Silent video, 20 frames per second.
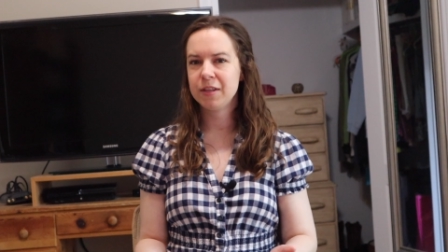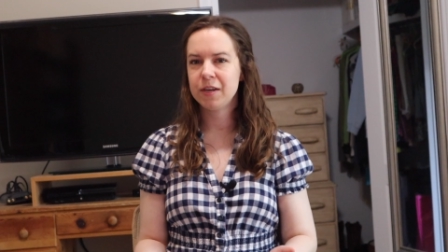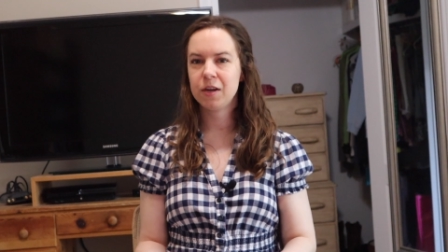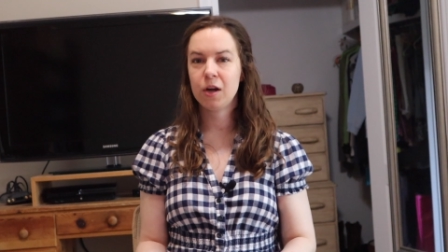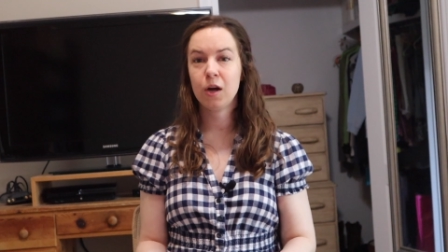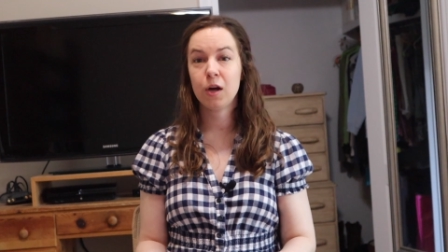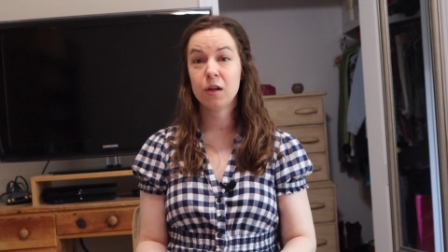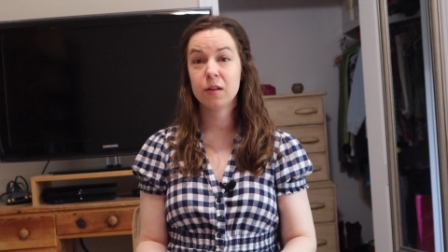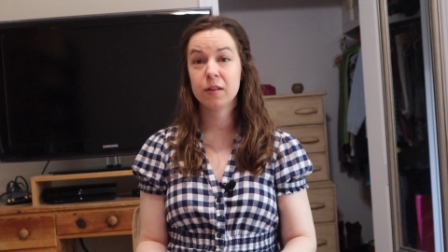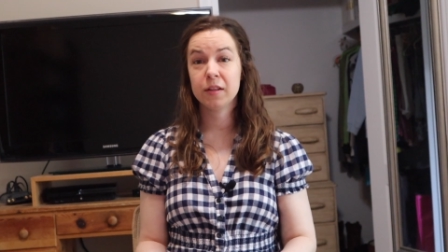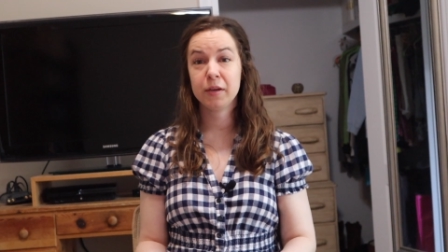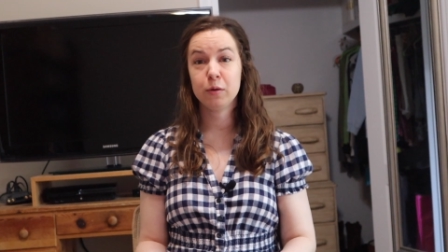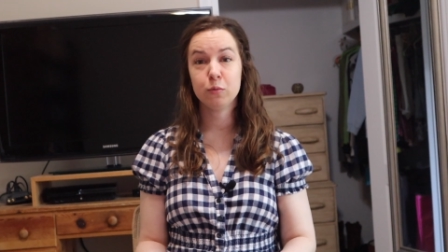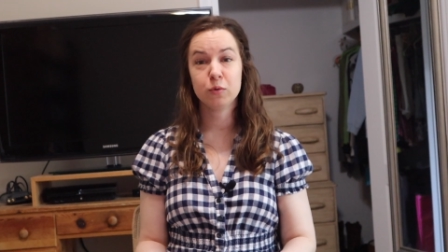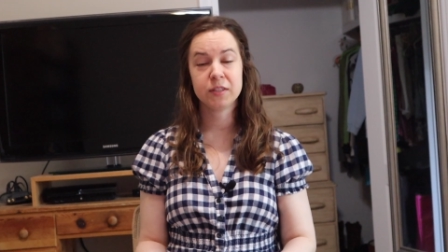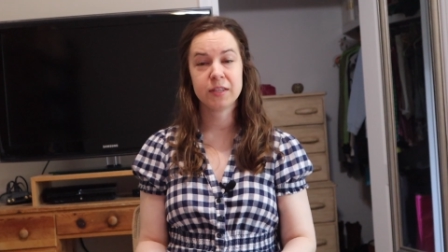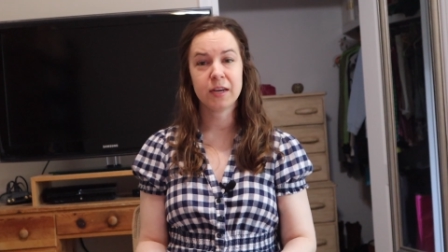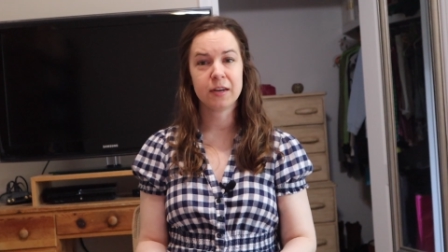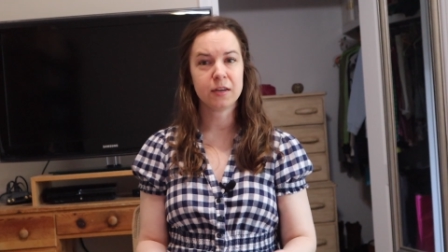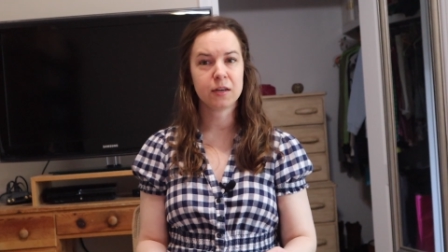that Holly
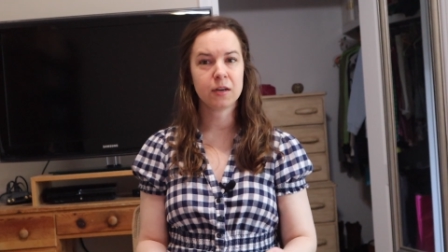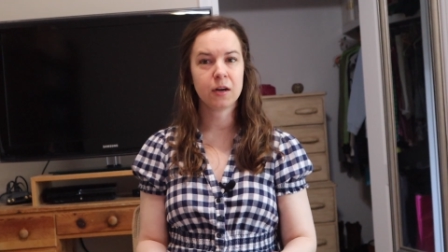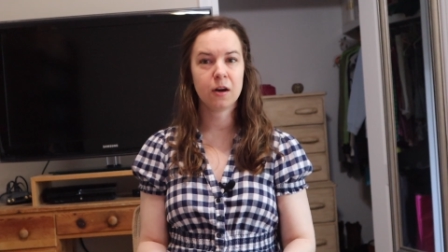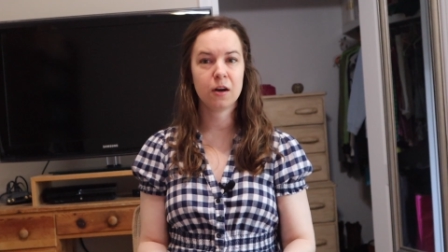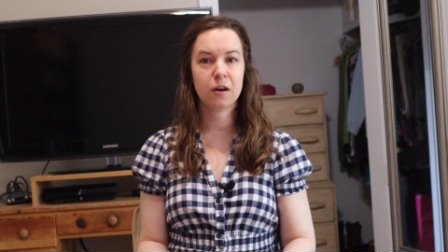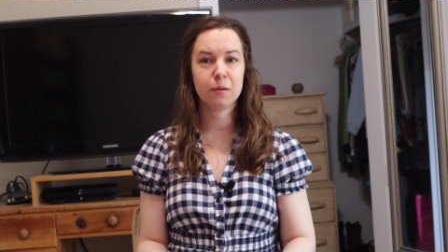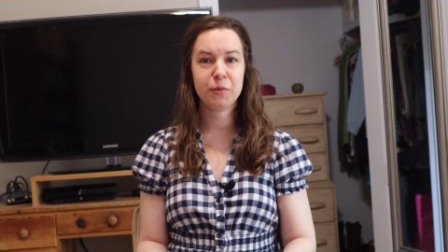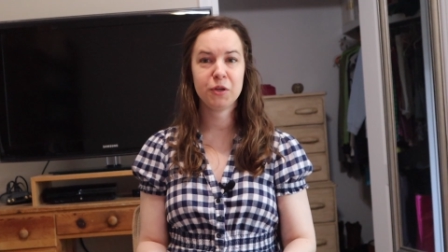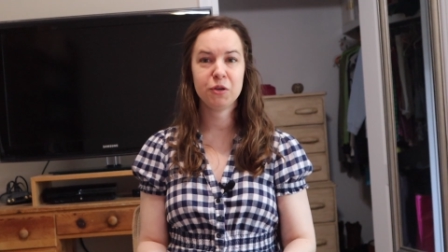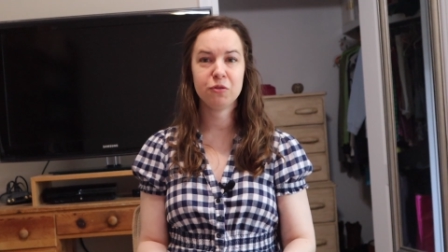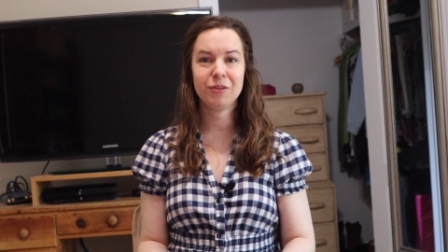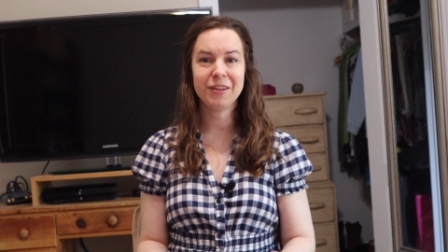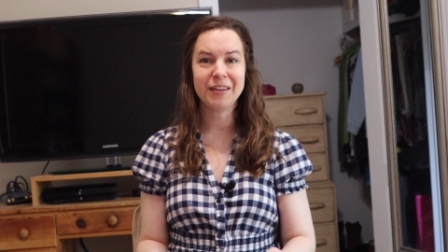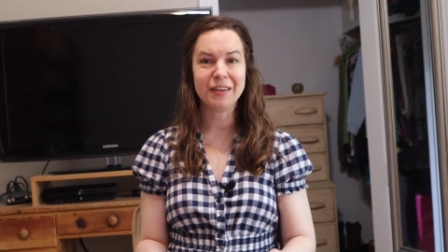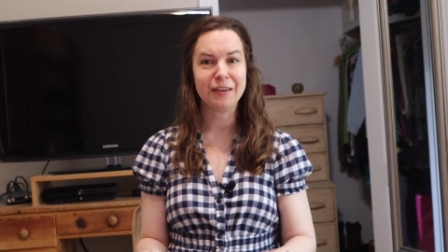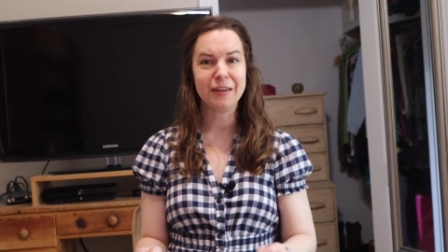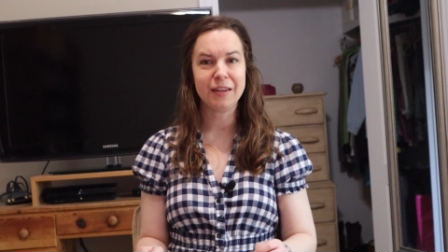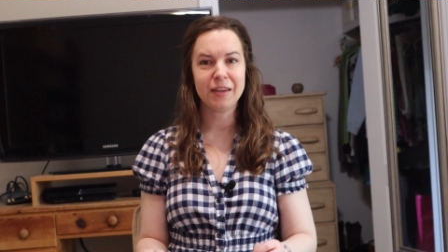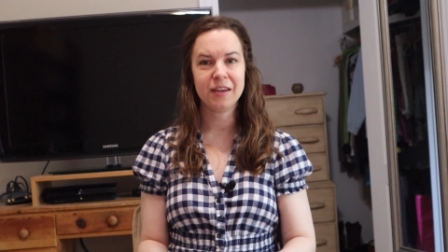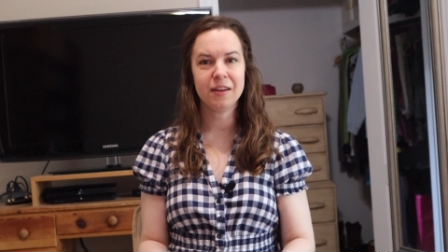was at a commune
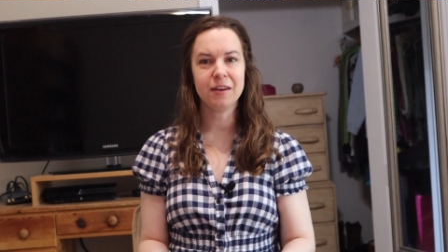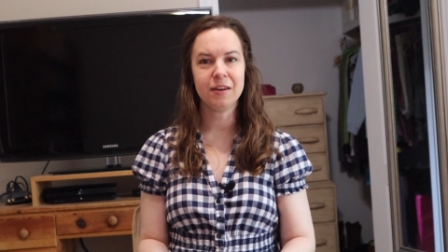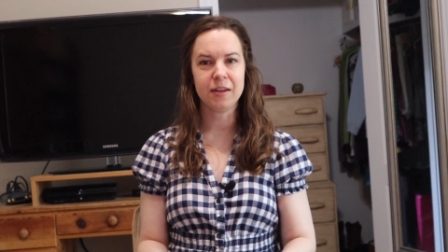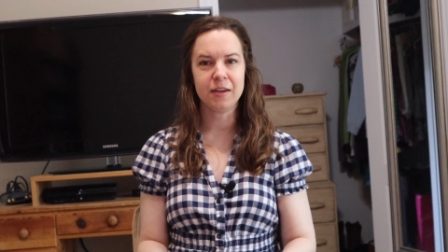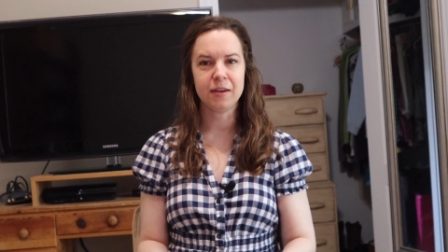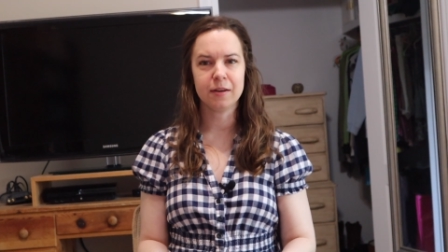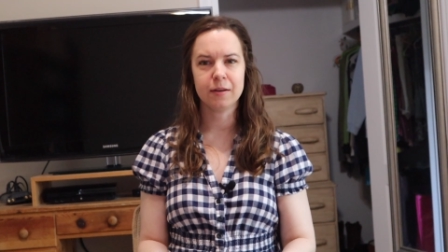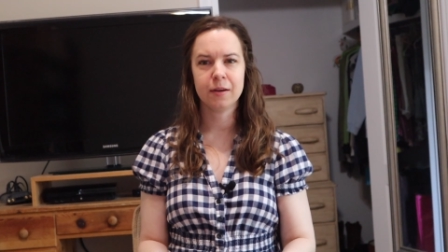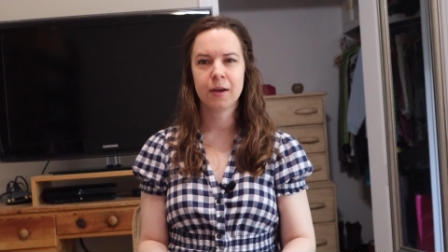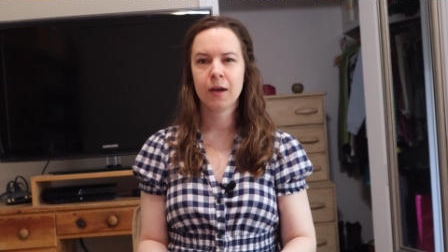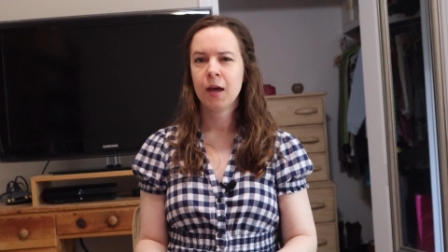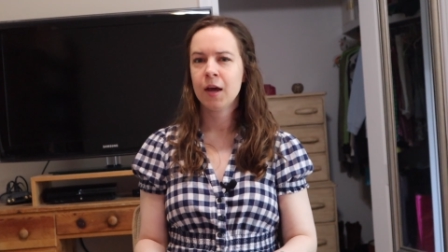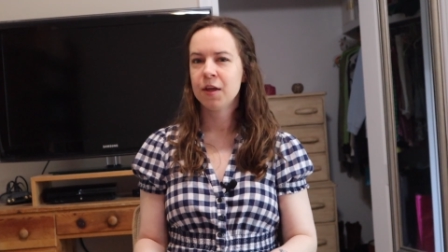in India,